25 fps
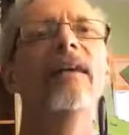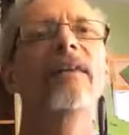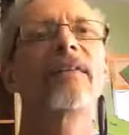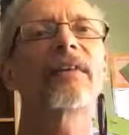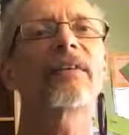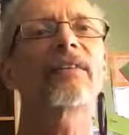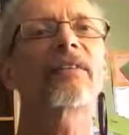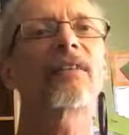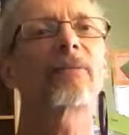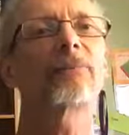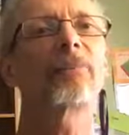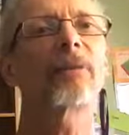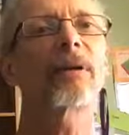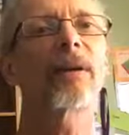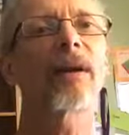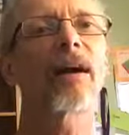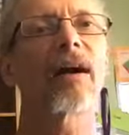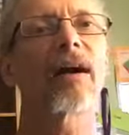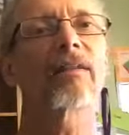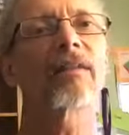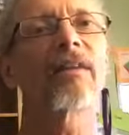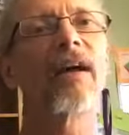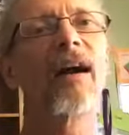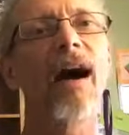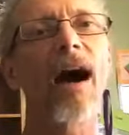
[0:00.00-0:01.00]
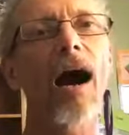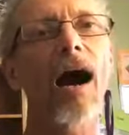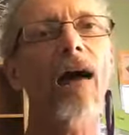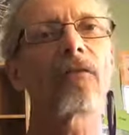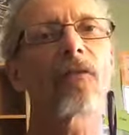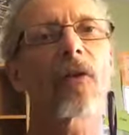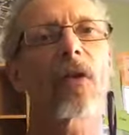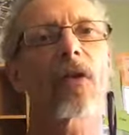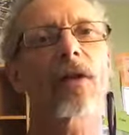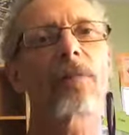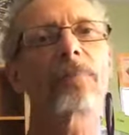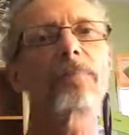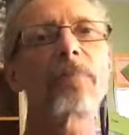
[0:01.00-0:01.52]
This is because I've
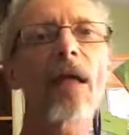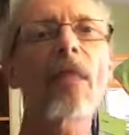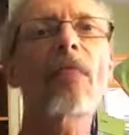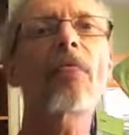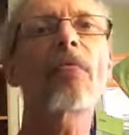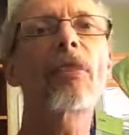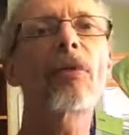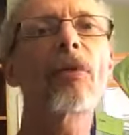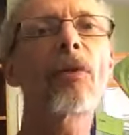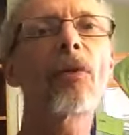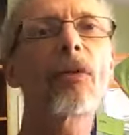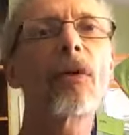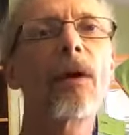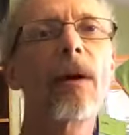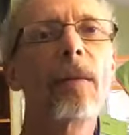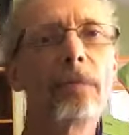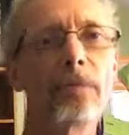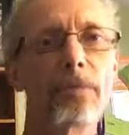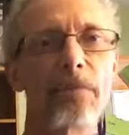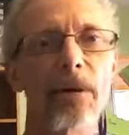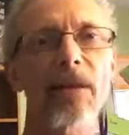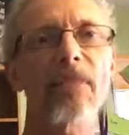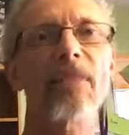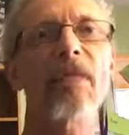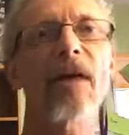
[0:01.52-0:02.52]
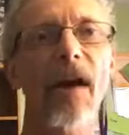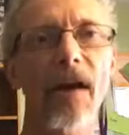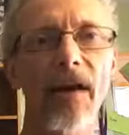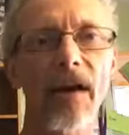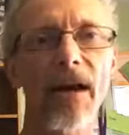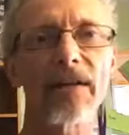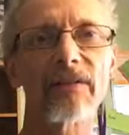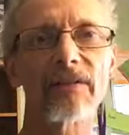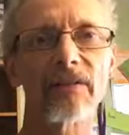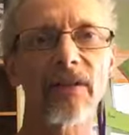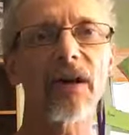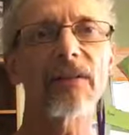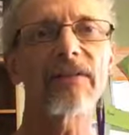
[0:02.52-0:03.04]
already been through, been there,
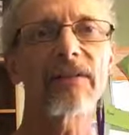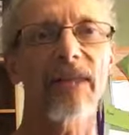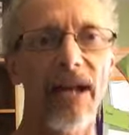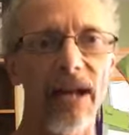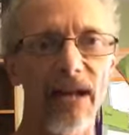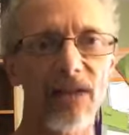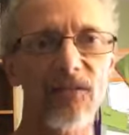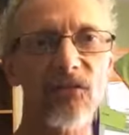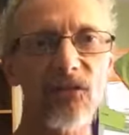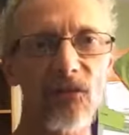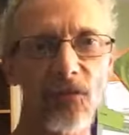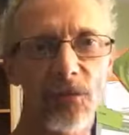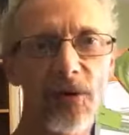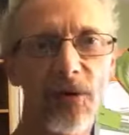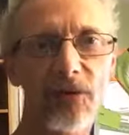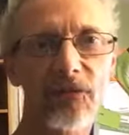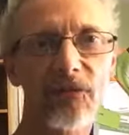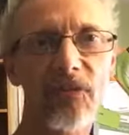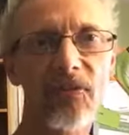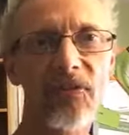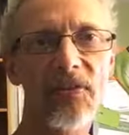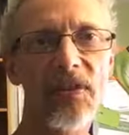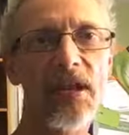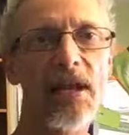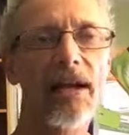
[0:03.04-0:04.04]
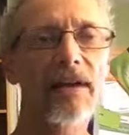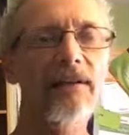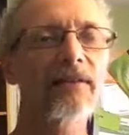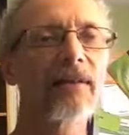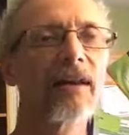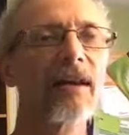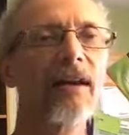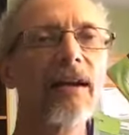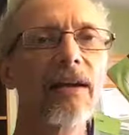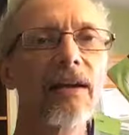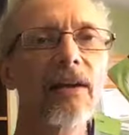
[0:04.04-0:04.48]
and done that, and so many different things.